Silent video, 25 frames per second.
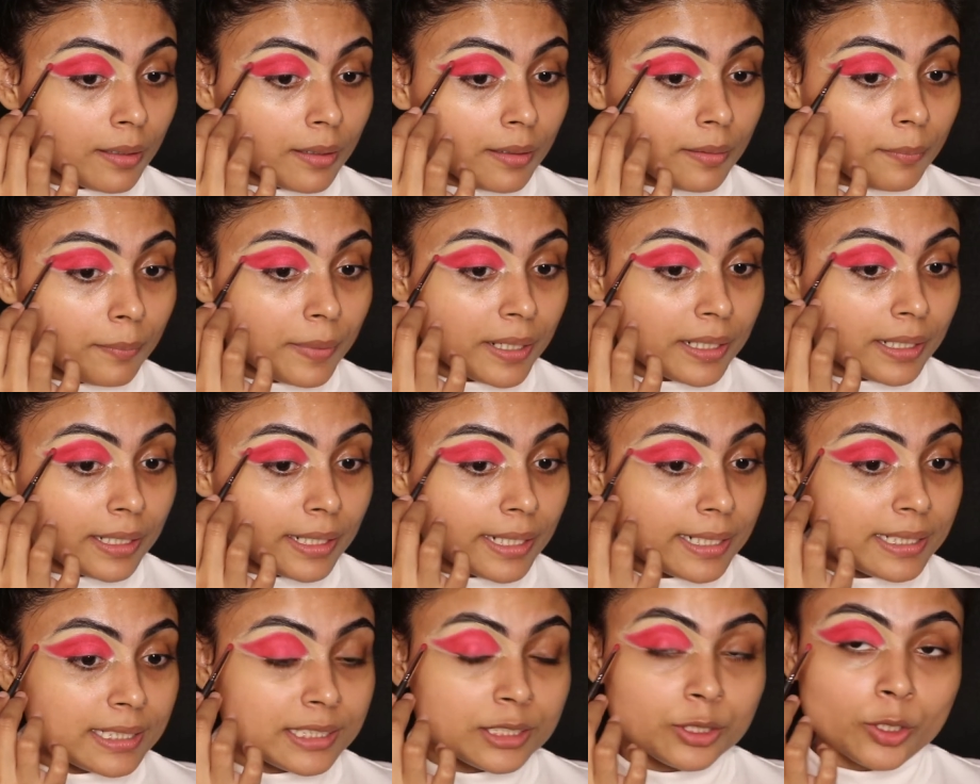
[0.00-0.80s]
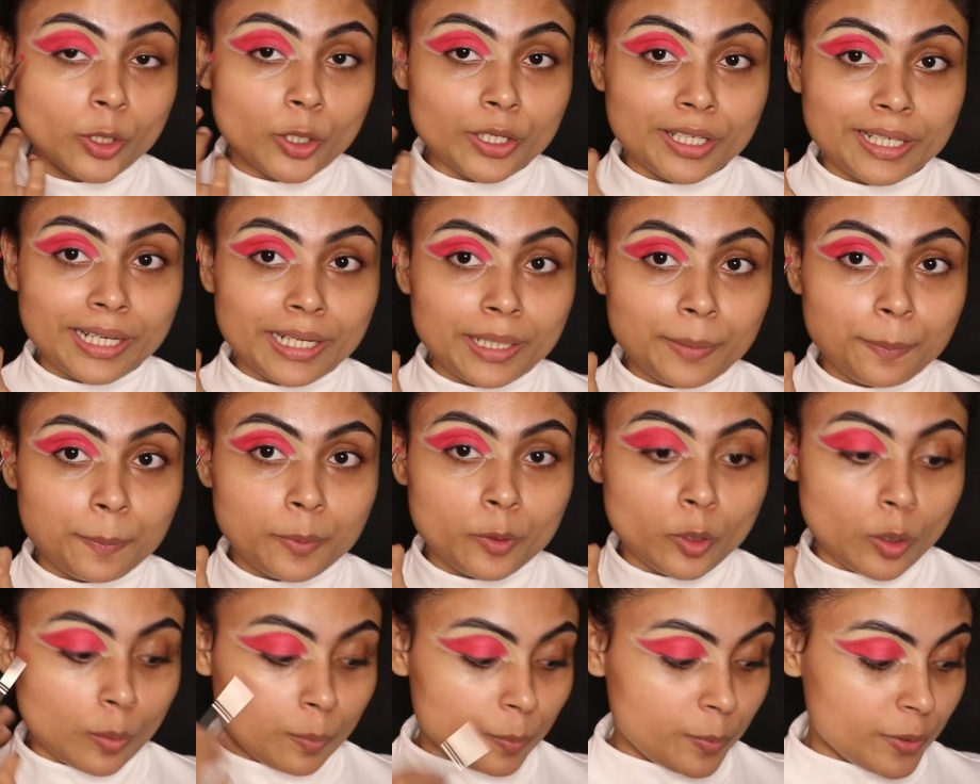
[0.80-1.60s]
but it's not yet
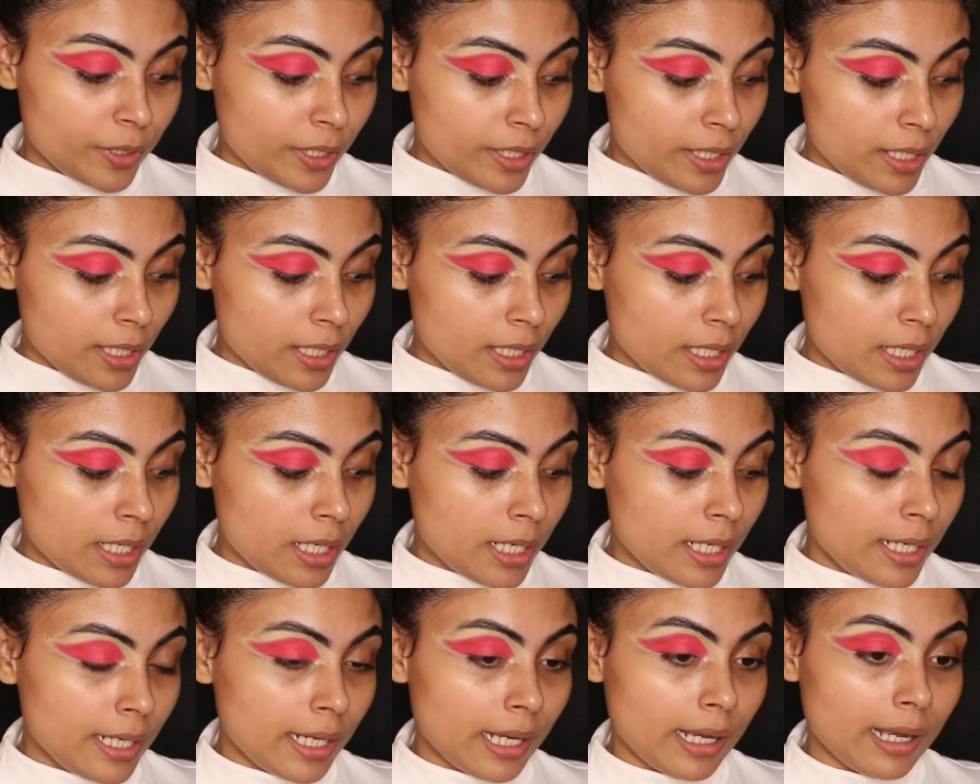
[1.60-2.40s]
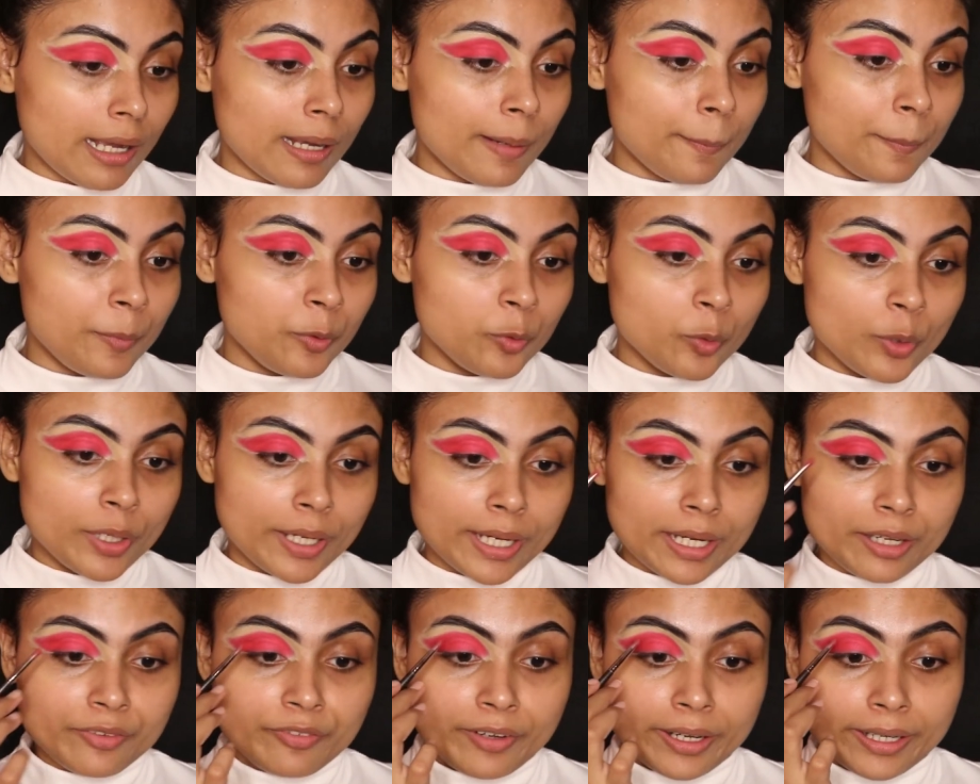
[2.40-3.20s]
proper. I'm doing
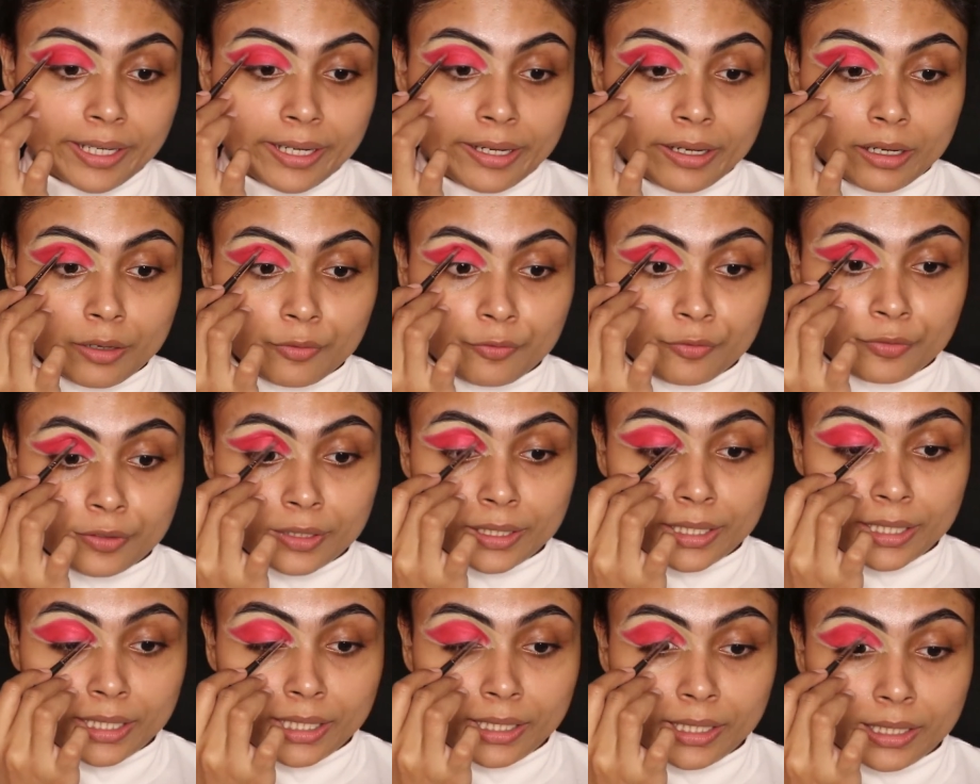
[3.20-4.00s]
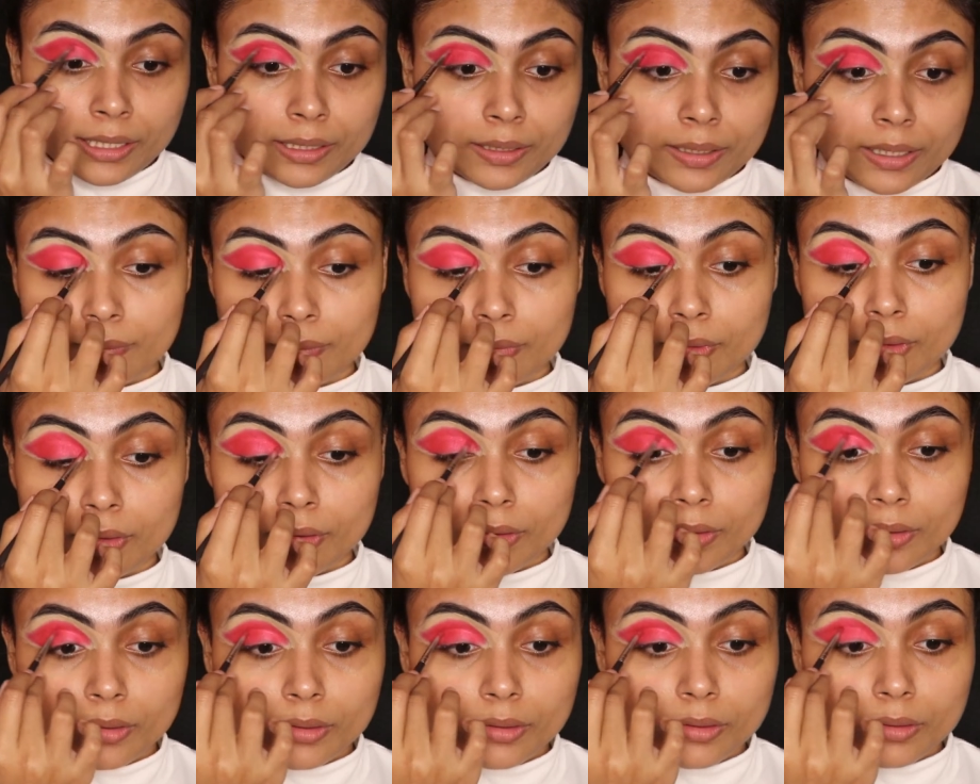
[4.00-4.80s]
it very roughly and
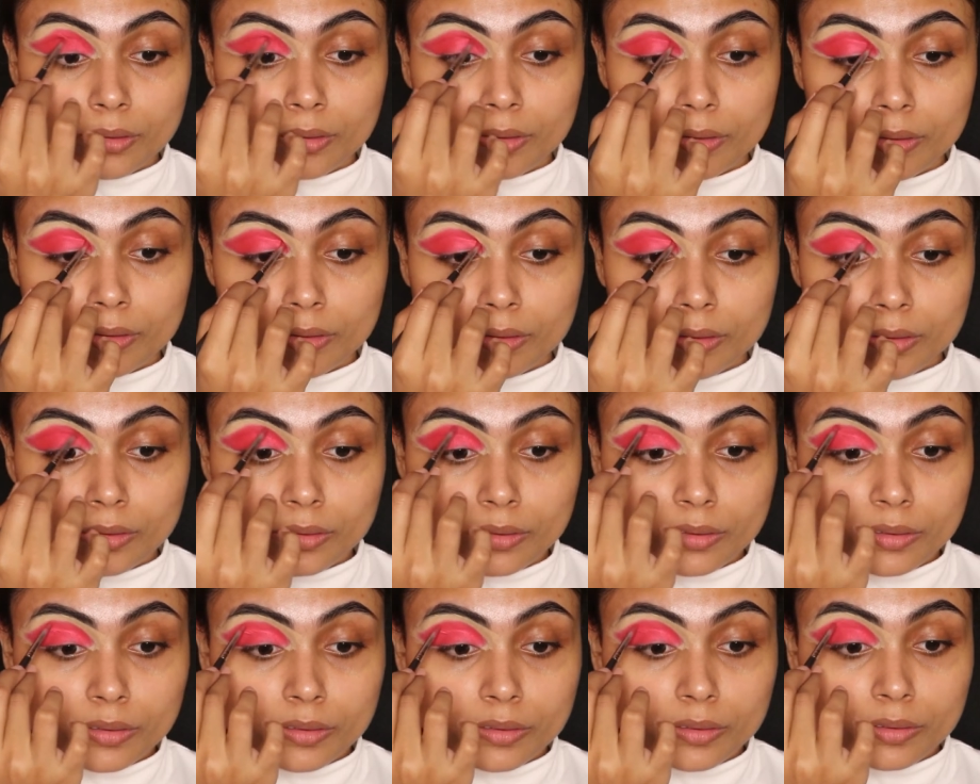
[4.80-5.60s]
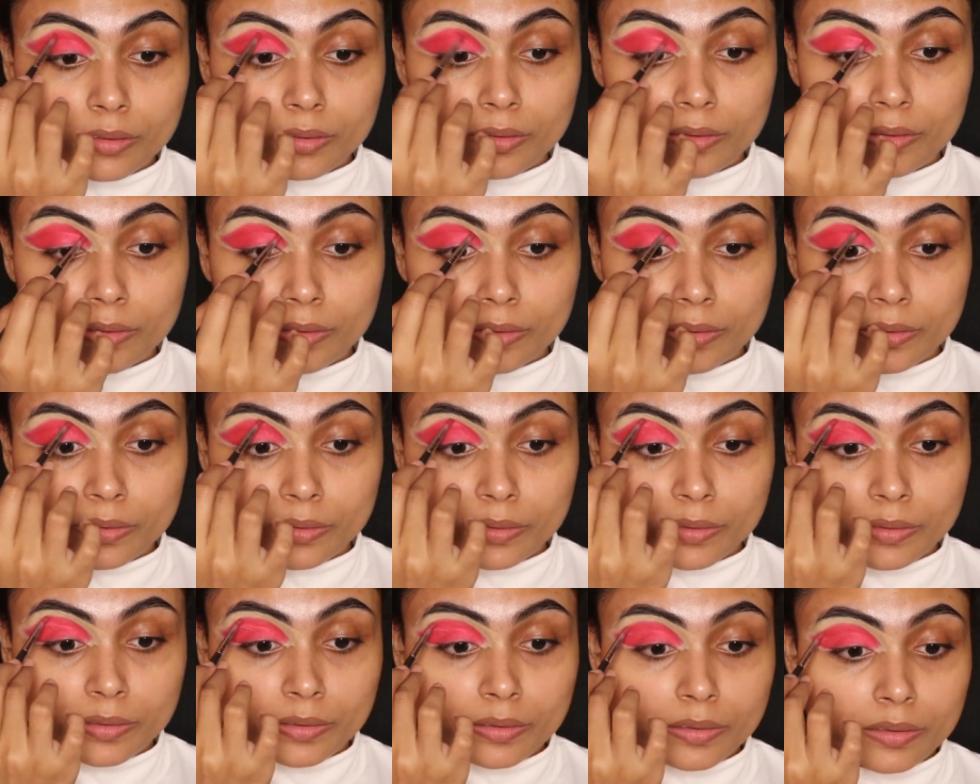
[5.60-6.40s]
later on I'll make
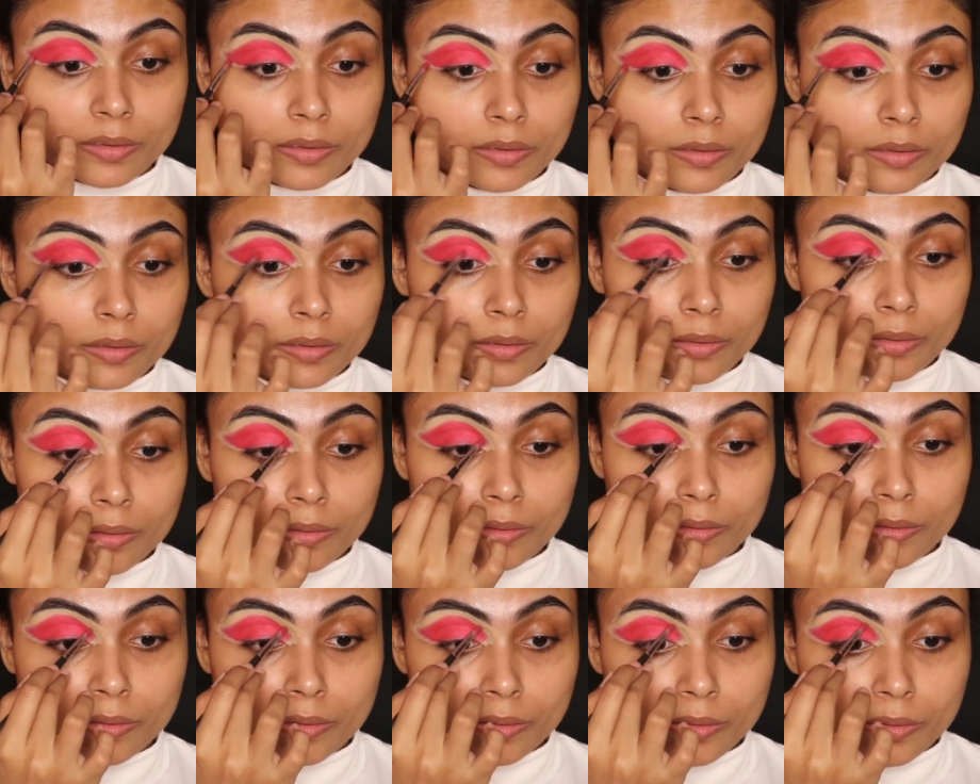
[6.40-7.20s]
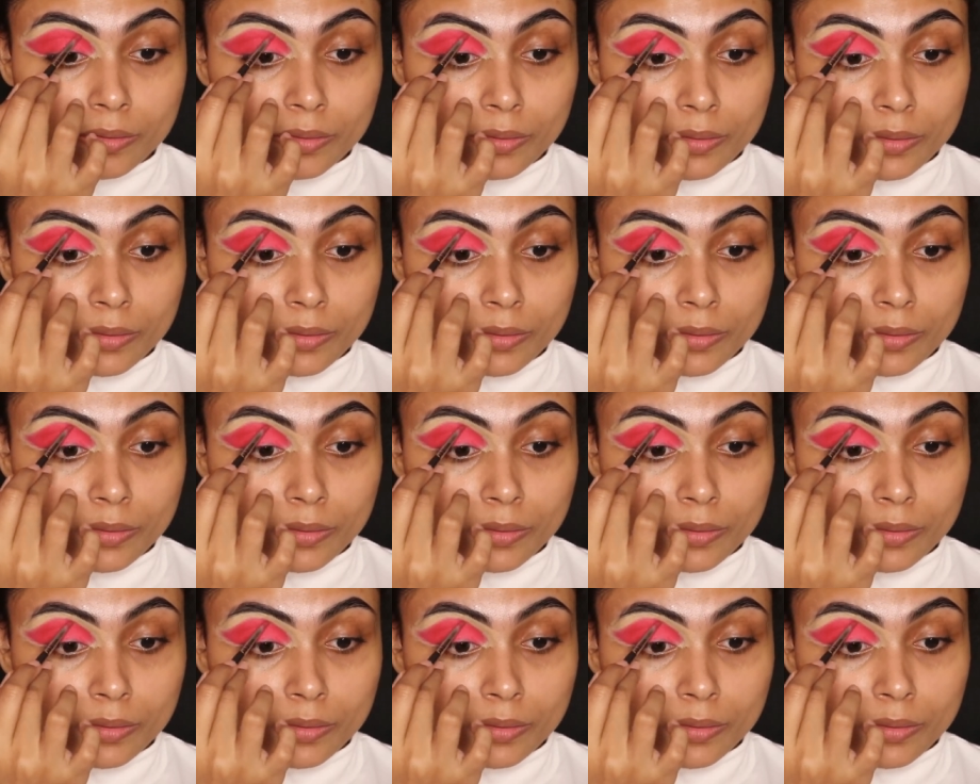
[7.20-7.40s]
it more defined.